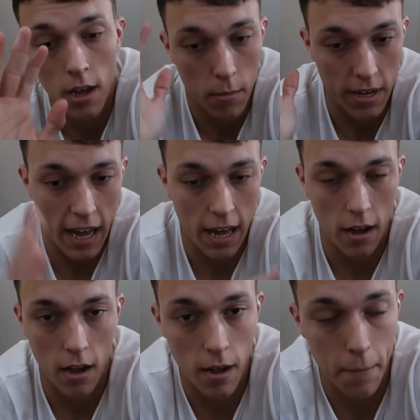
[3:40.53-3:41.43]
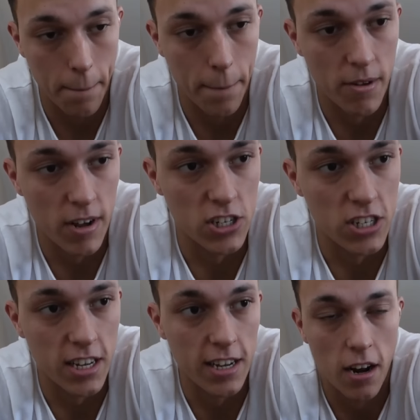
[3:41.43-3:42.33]
But yeah, I've
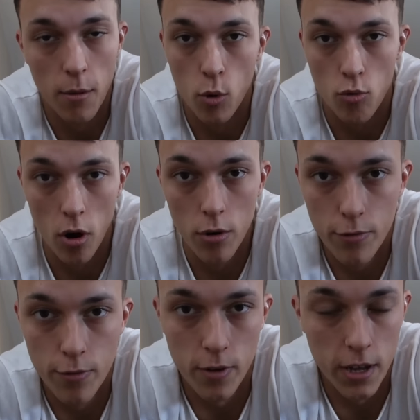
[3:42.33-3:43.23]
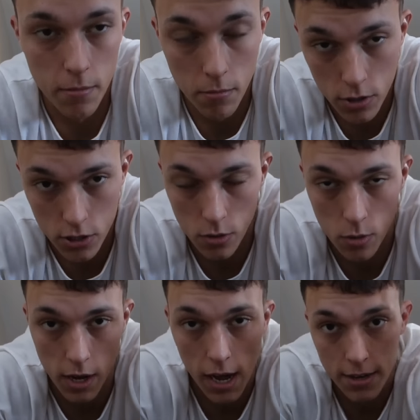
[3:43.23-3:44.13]
actually seen a lot more growth in
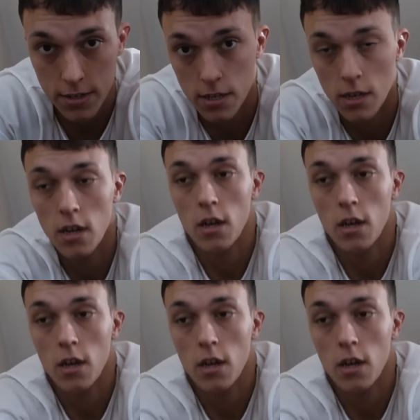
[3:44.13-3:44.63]
muscle and